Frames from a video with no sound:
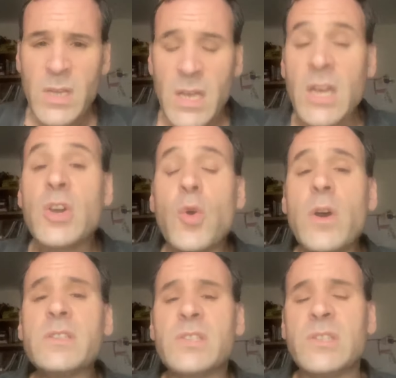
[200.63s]
It
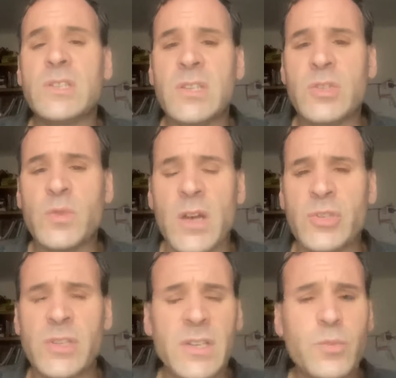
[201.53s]
causes
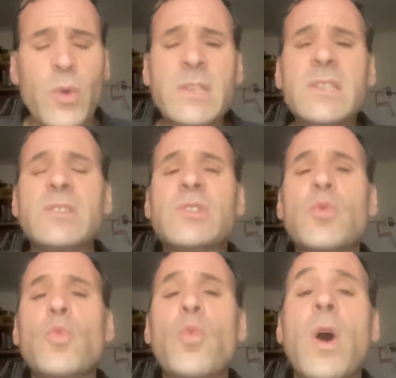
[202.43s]
destruction. It wasn't
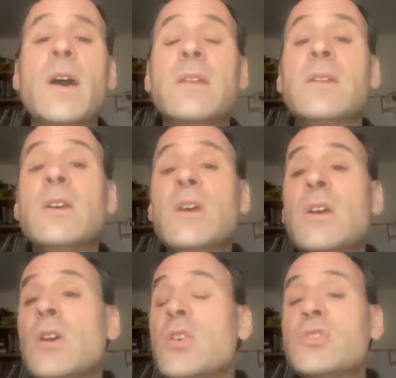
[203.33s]
one
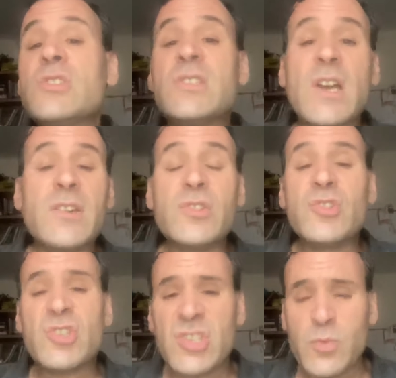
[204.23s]
sudden
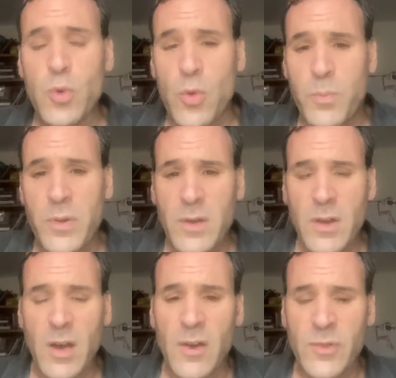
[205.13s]
swoop
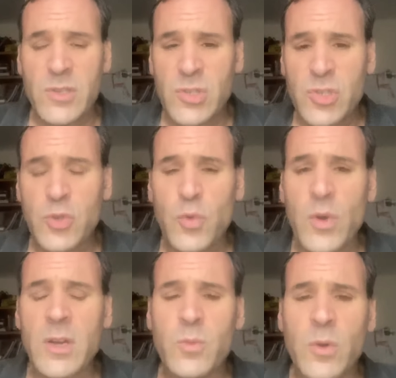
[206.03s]
of a
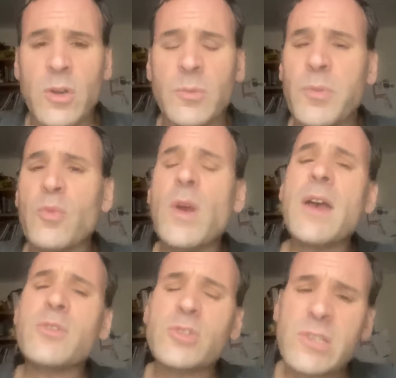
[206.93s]
destroyed world, but
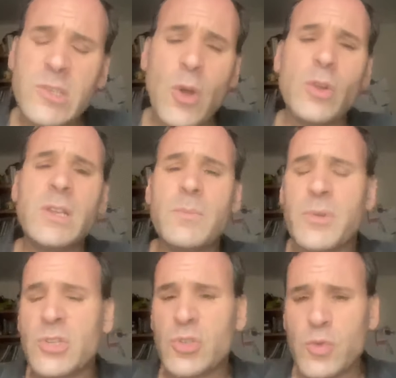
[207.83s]
rather slowly
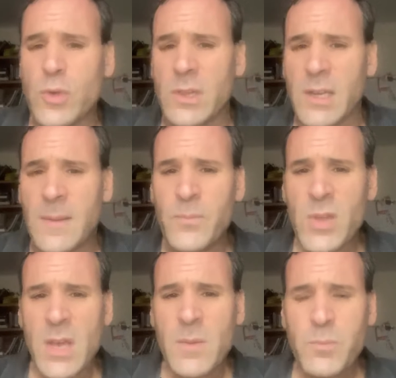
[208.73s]
but surely,
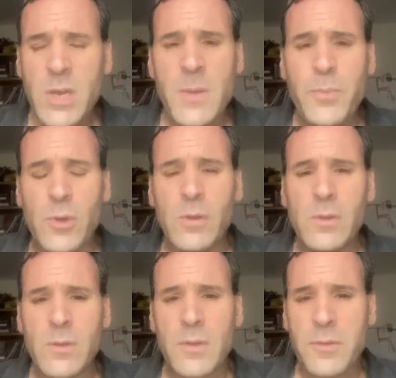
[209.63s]

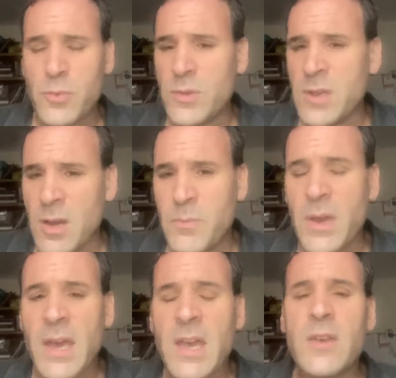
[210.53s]
people, through their
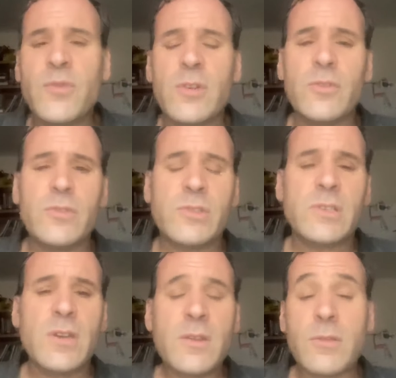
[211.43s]
behaviors,
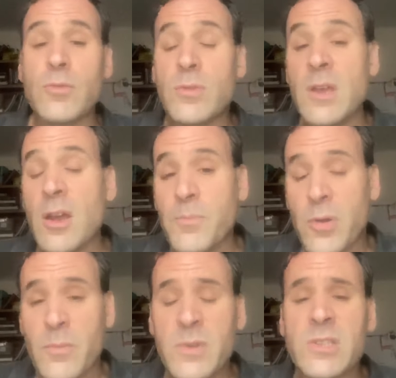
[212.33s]
through their
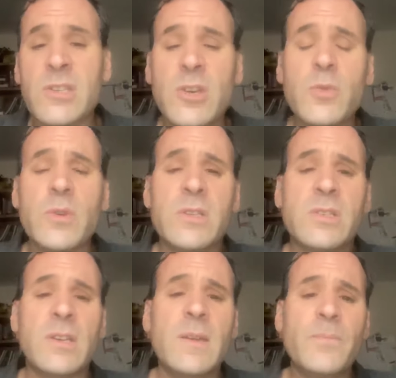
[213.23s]

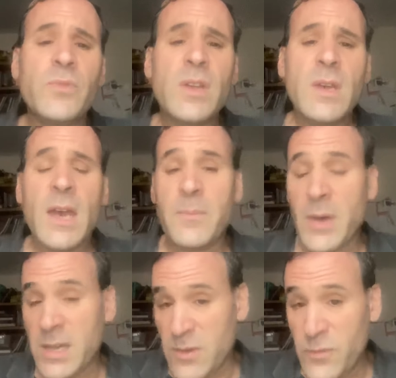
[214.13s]
promiscuity, and
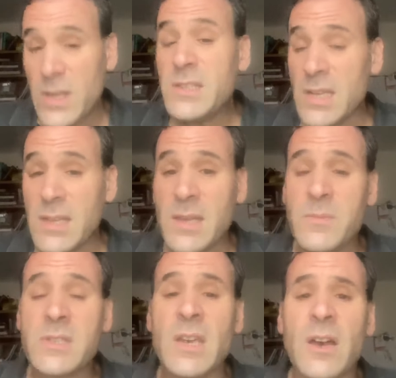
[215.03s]
by convincing
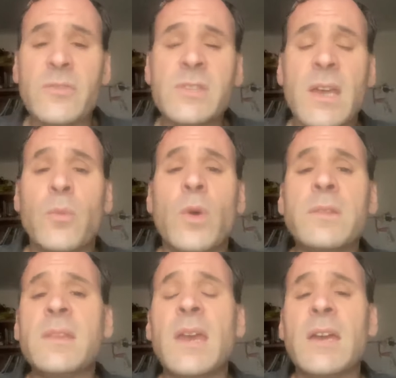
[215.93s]
themselves that
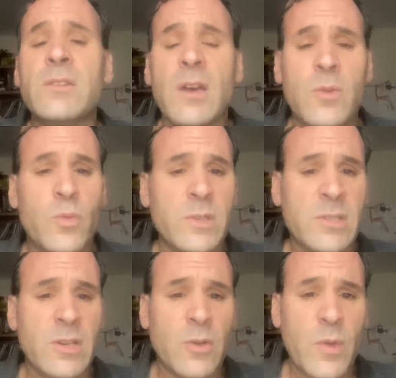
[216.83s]
what they had done was
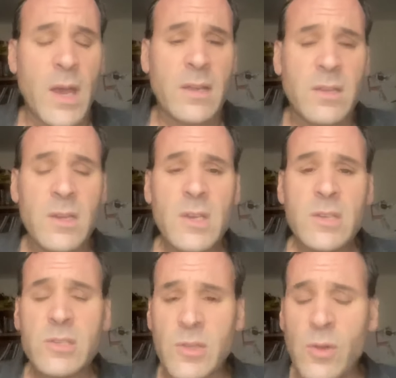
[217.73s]
correct,
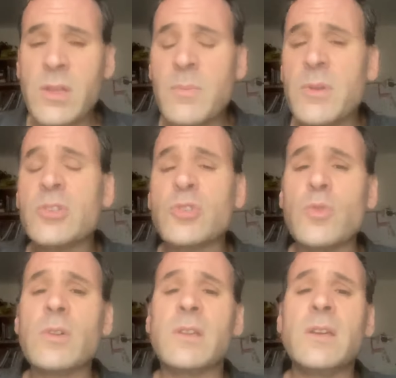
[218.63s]
slowly but
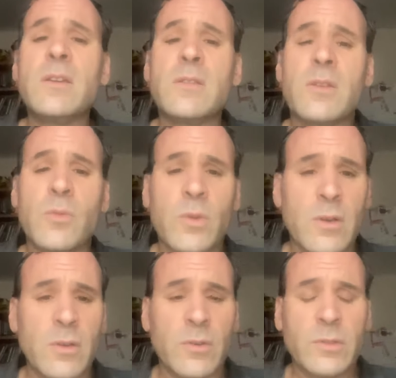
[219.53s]
surely the
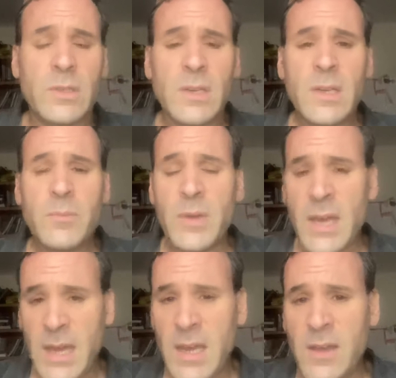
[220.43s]
world
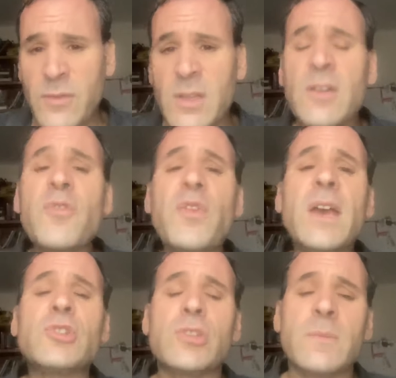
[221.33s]
behaved in a
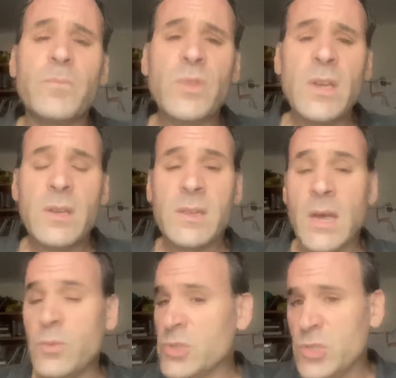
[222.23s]
fashion
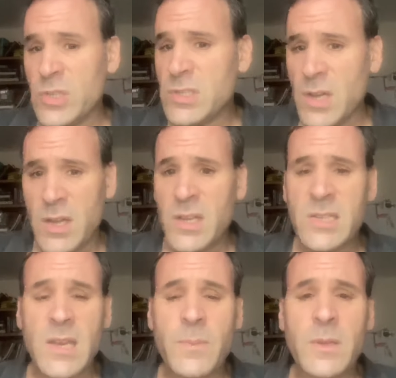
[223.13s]
that was just
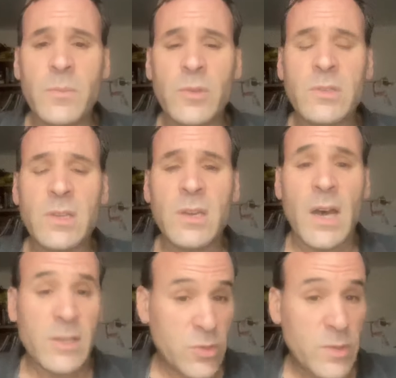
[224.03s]
unacceptable to
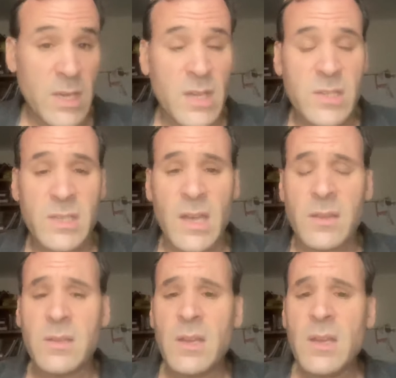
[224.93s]
God, to the
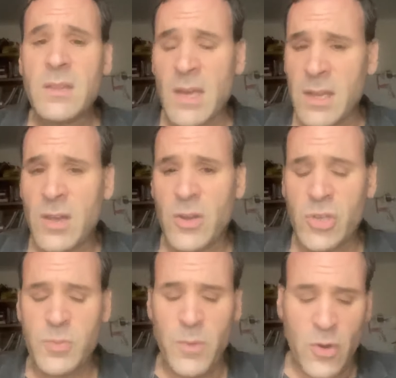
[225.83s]
extent that
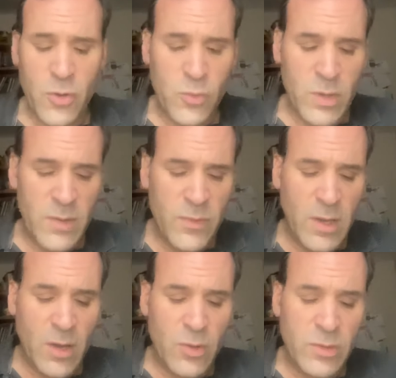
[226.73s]
HaKadosh Baruch Hu
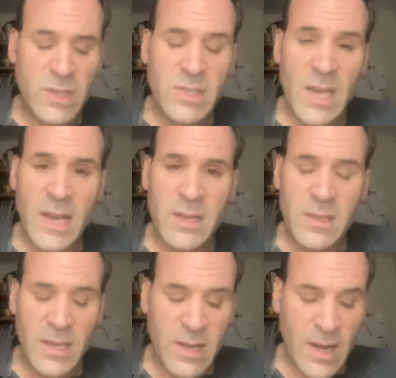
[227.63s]
Kiviyachol decided
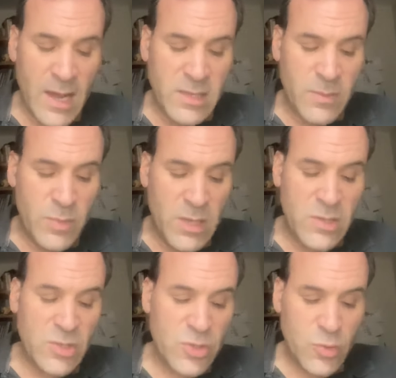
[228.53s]
that it had to be
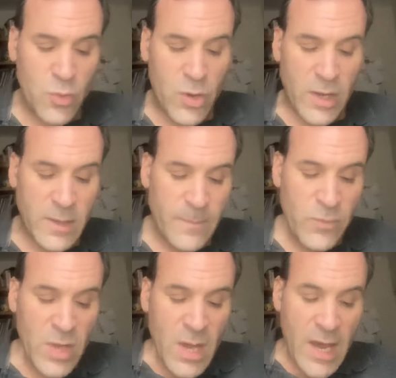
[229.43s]
destroyed.
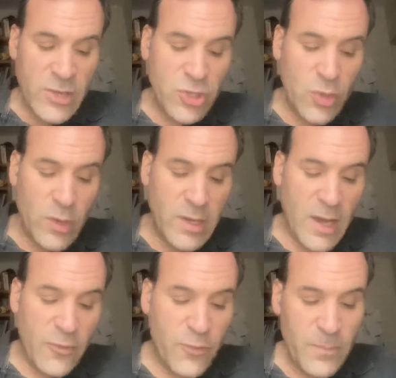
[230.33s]
And sure
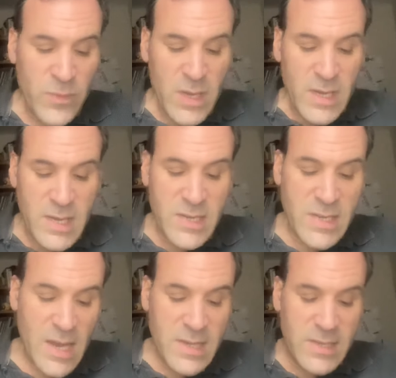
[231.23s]
enough, he
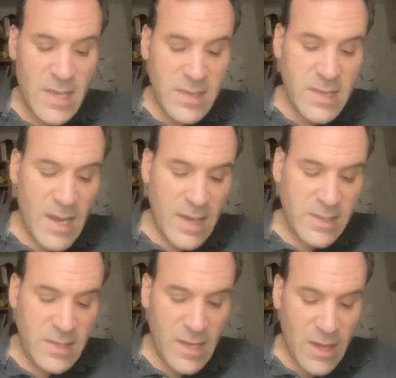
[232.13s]
says that the
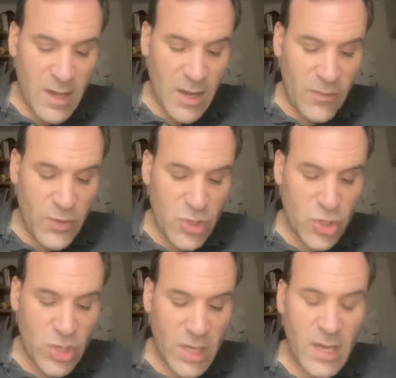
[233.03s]
idea of
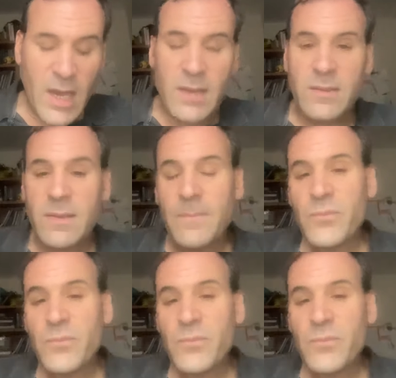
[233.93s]
shichet